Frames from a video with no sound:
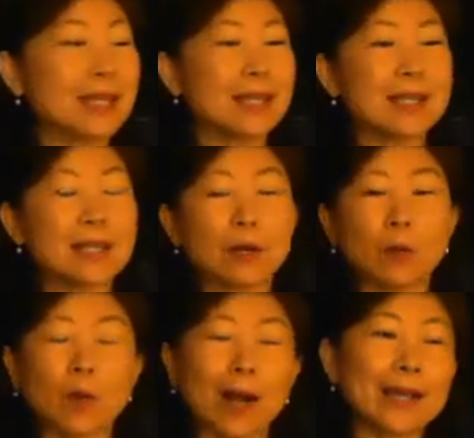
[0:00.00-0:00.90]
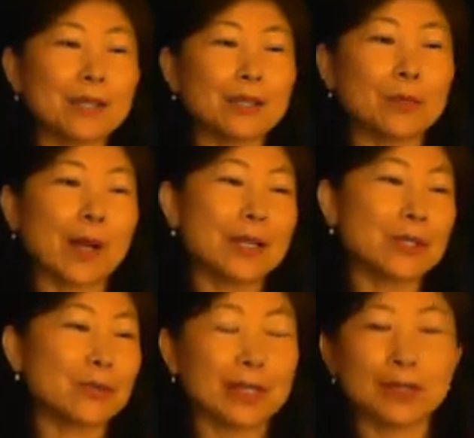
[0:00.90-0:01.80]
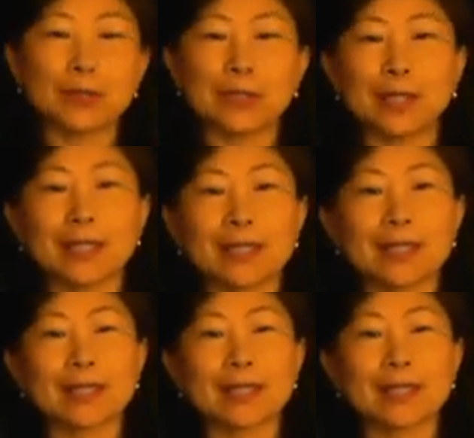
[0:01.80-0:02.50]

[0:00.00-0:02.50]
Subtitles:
So why do I do it?